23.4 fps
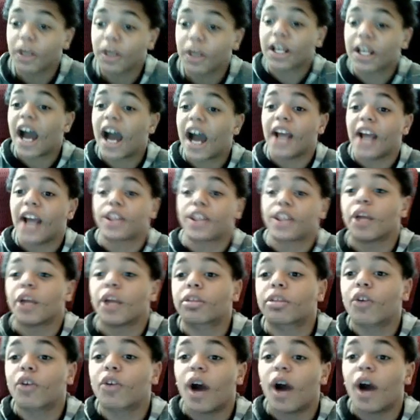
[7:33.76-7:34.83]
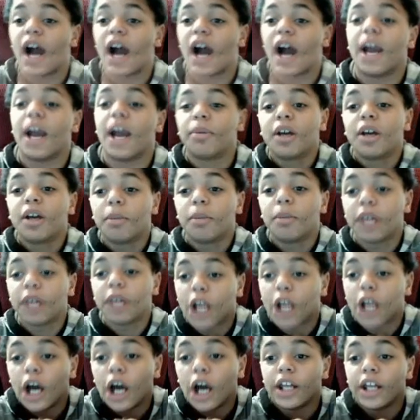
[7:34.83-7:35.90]
guys, subscribe
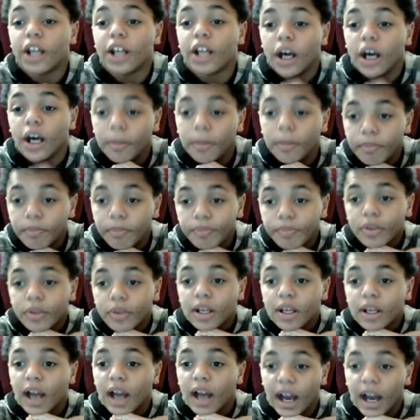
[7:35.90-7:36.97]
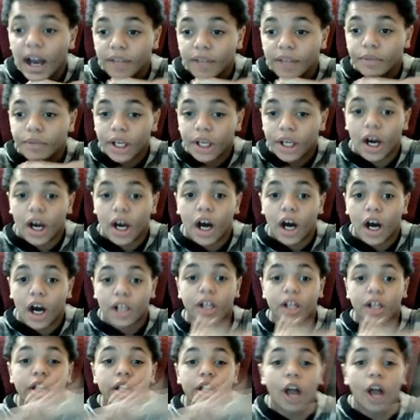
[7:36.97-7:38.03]
because guys, we are
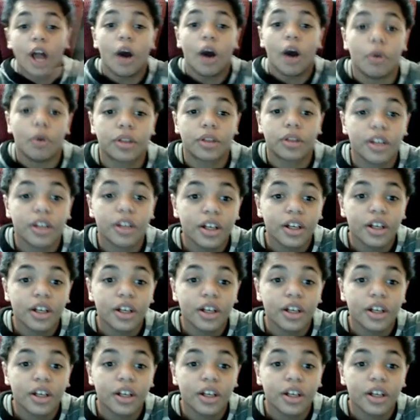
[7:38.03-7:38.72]
close